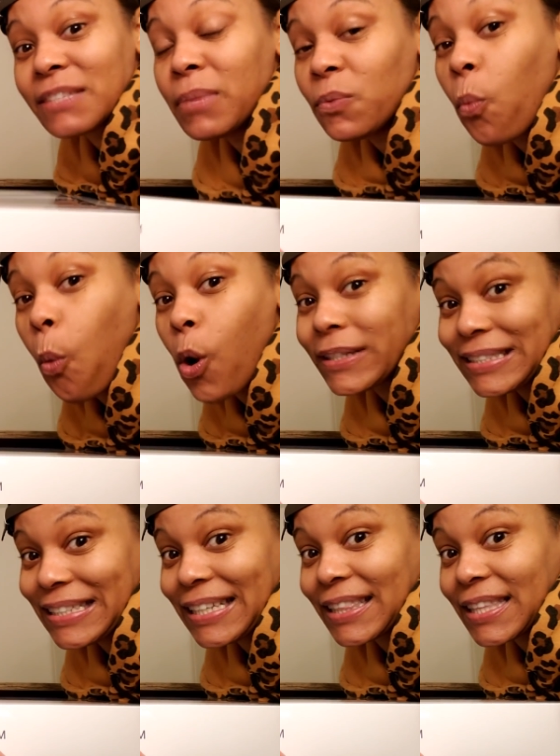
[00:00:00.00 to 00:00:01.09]
been
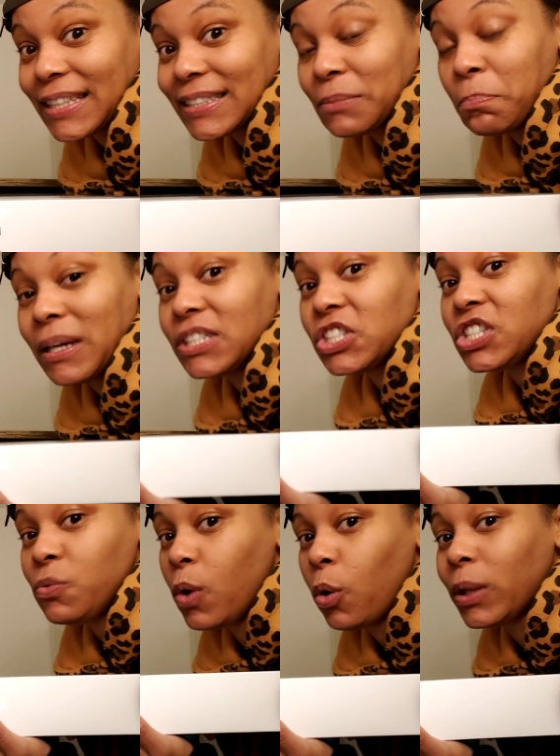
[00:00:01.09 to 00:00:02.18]
wanting this, but
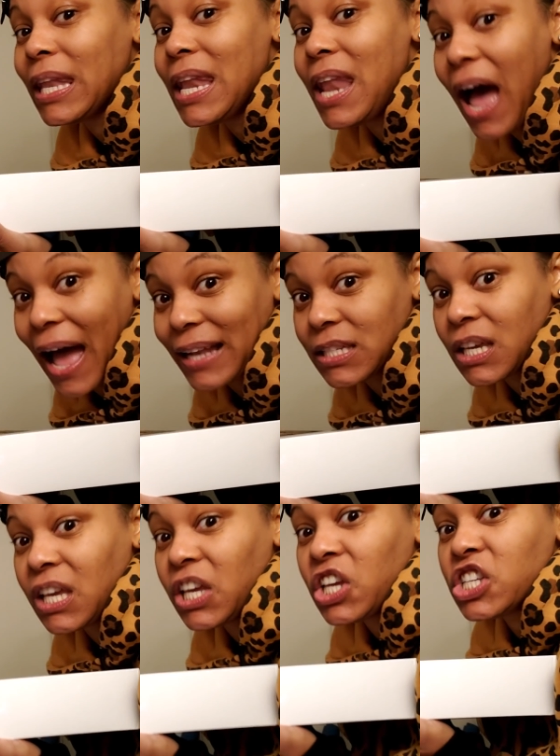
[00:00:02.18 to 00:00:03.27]
she will not.
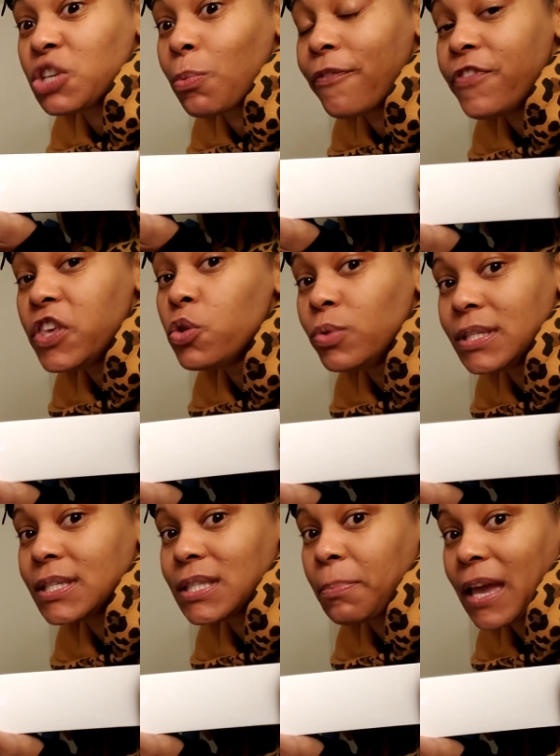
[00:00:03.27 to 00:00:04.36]
She
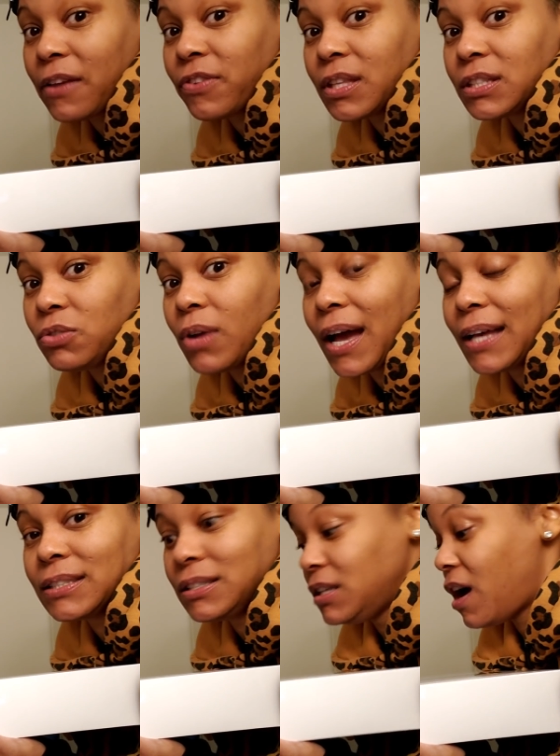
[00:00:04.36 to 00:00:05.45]
refuses to pay for this, you
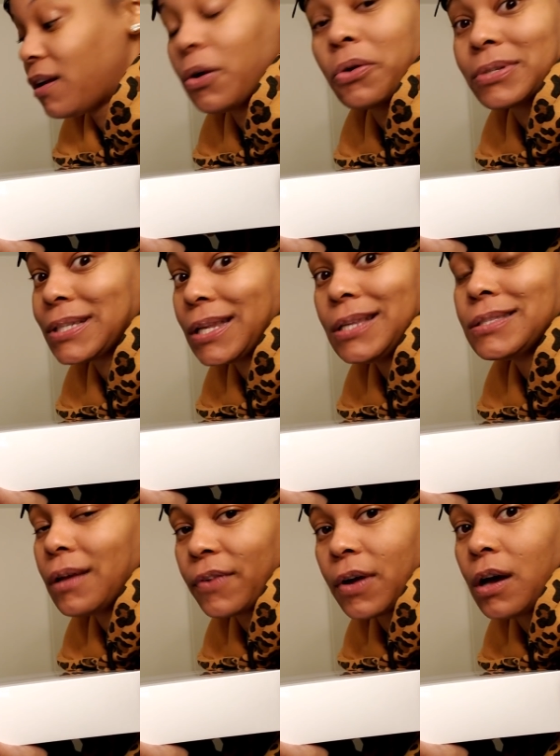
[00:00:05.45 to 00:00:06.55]
guys, and y'all don't understand. This
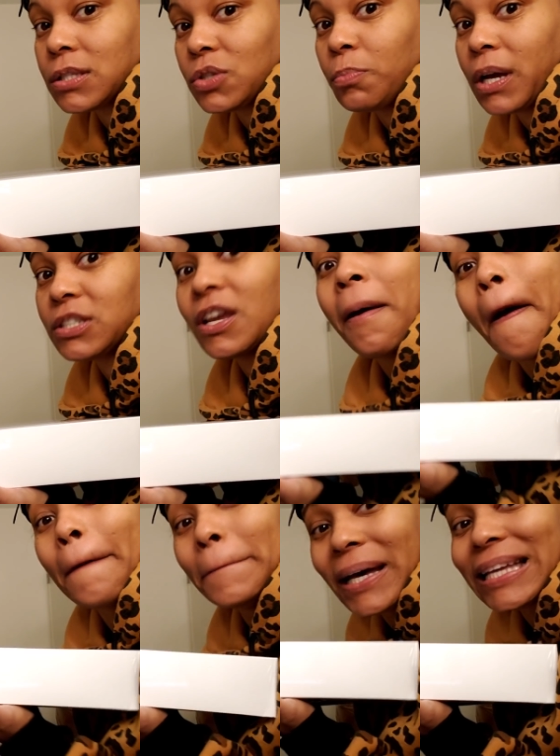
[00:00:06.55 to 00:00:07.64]
stuff costs too much,
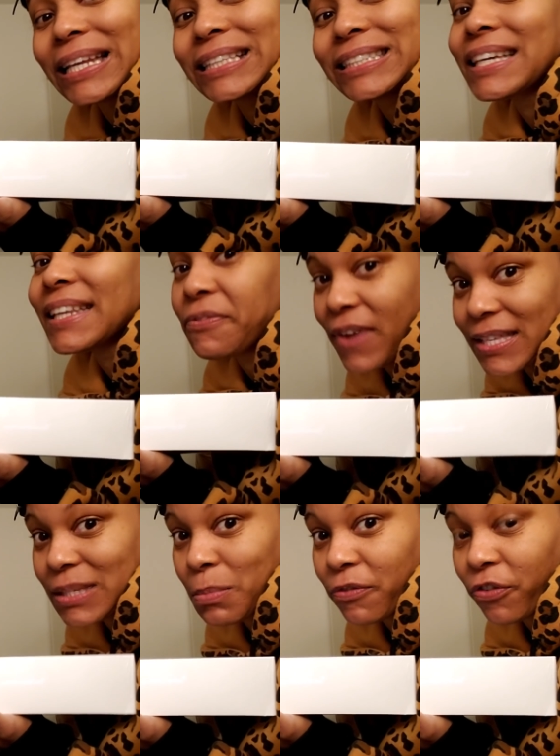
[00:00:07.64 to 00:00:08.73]
but it's a good
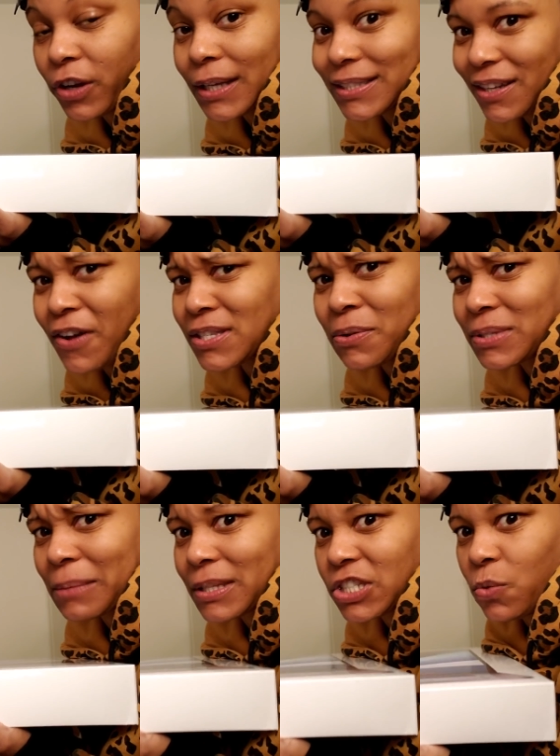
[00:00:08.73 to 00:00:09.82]
investment for us and also
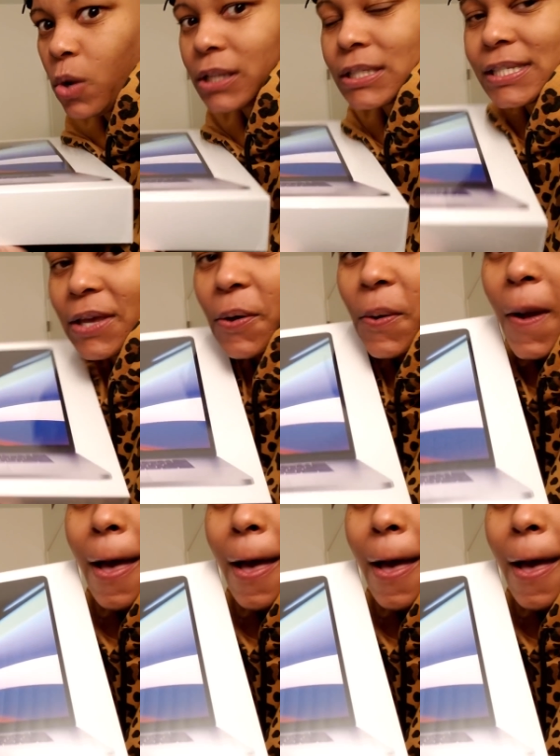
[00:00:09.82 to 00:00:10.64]
something she wants. So,